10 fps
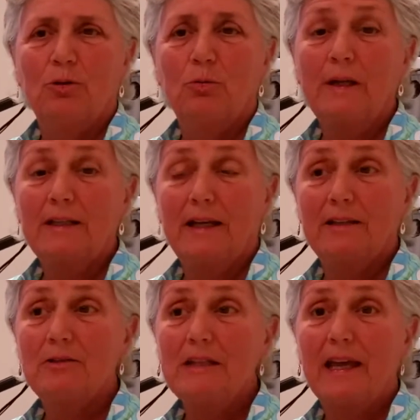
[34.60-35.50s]
Well, I
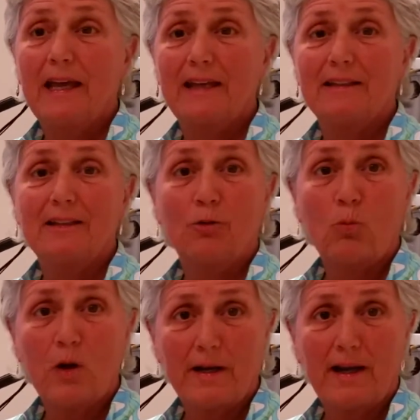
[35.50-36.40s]
only had it in
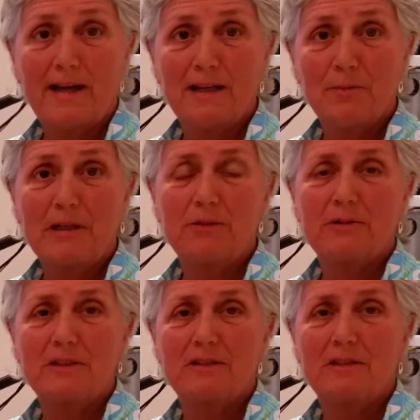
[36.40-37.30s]
one eye, but it
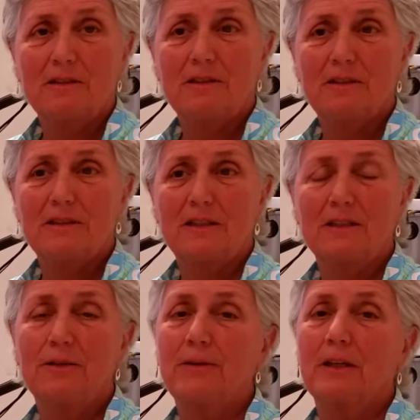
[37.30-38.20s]
was still a
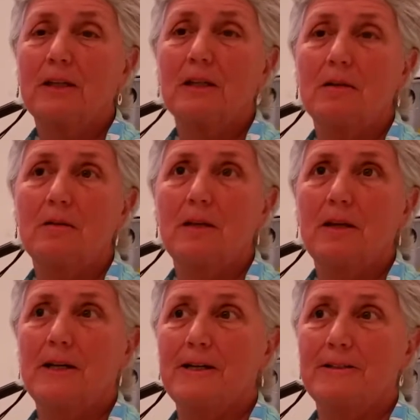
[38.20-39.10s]
significant
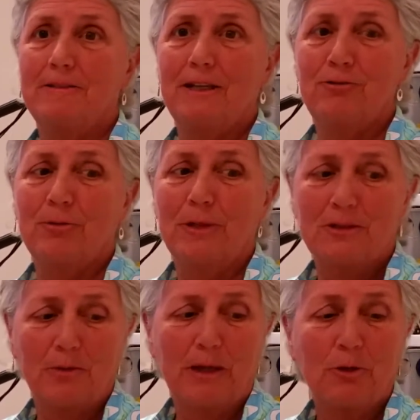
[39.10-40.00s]
detriment
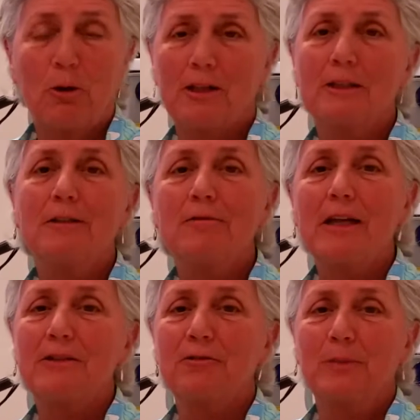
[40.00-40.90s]
to my quality of
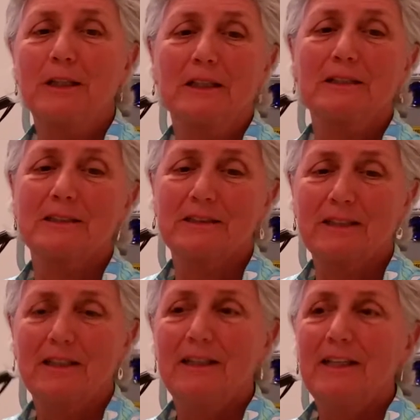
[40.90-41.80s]
life because
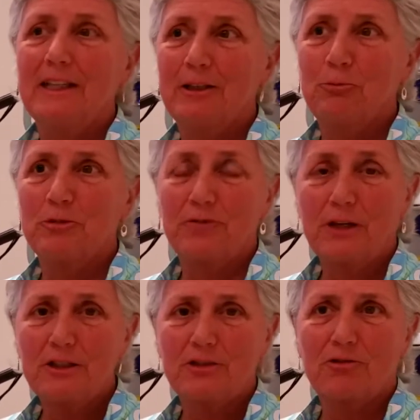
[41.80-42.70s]
it was
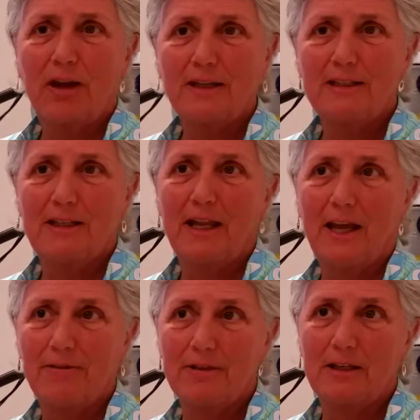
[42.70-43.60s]
very distracting
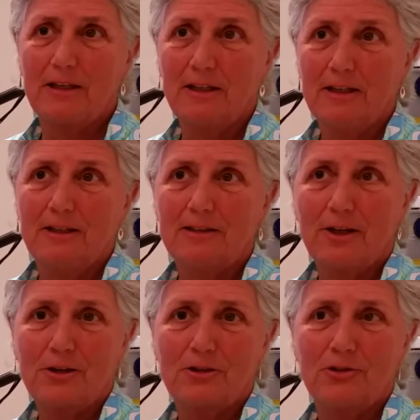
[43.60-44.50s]
having
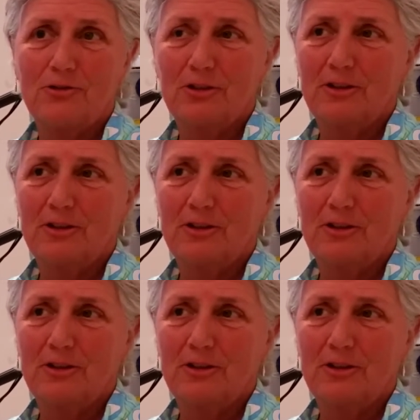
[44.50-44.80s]
large,